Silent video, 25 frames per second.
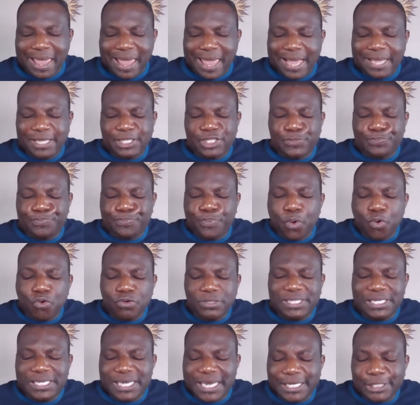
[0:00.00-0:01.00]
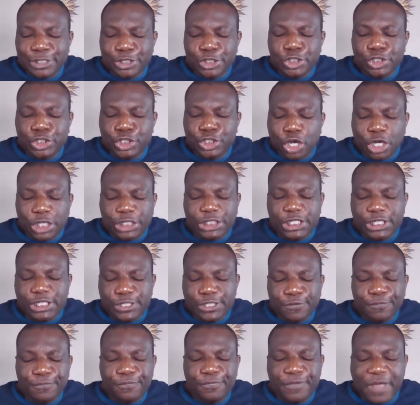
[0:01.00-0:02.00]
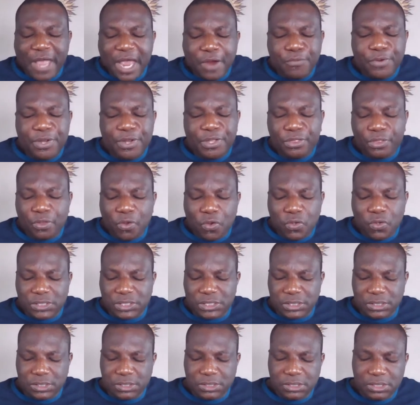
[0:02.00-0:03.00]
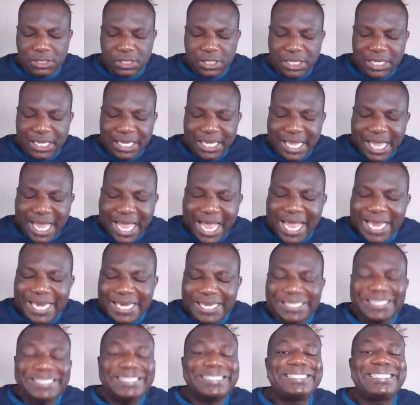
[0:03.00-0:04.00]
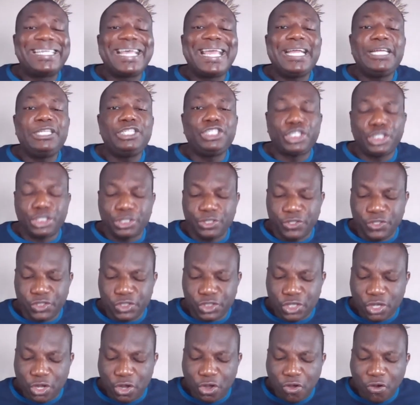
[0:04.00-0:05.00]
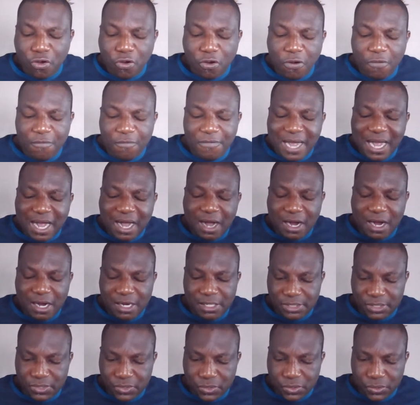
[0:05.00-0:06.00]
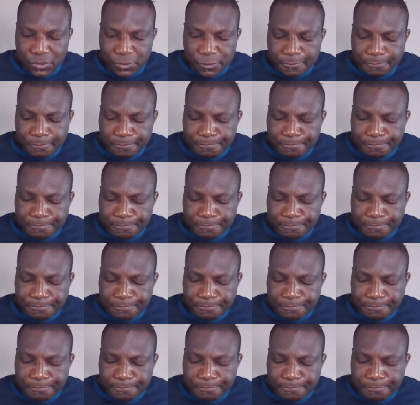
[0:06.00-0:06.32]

exposing and judging the very thoughts and intentions of our hearts.